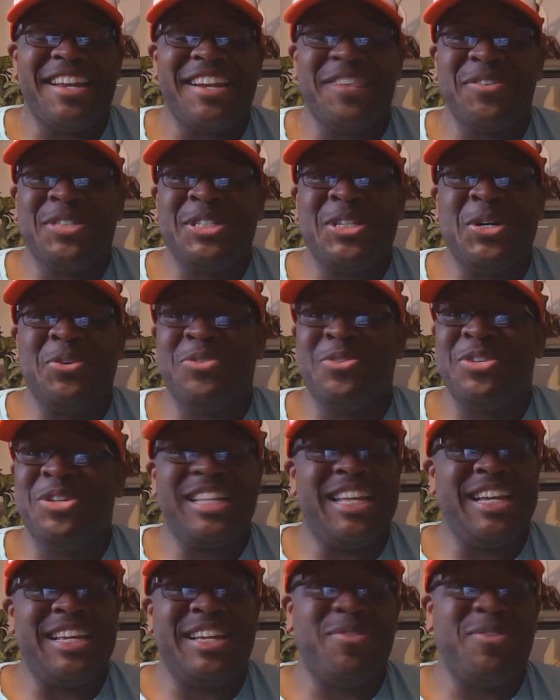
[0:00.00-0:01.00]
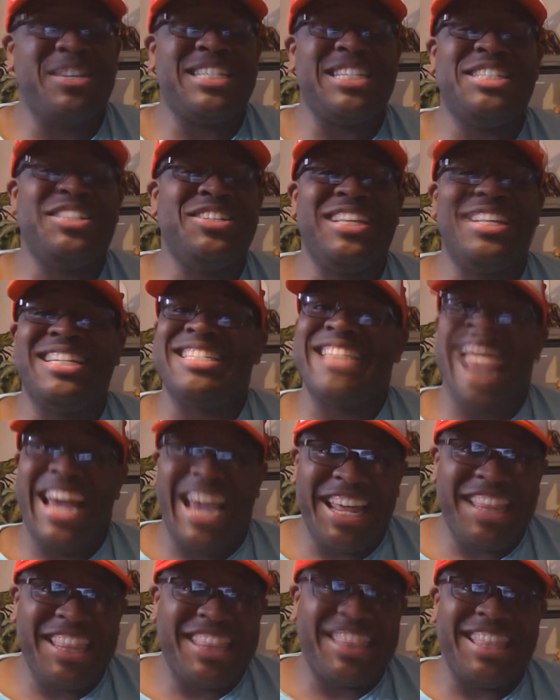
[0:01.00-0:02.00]
there was no rule. It wasn't to the
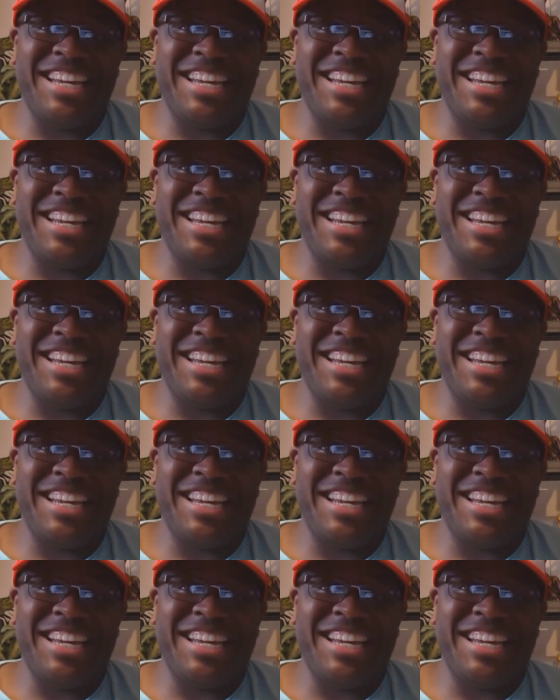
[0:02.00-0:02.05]
death.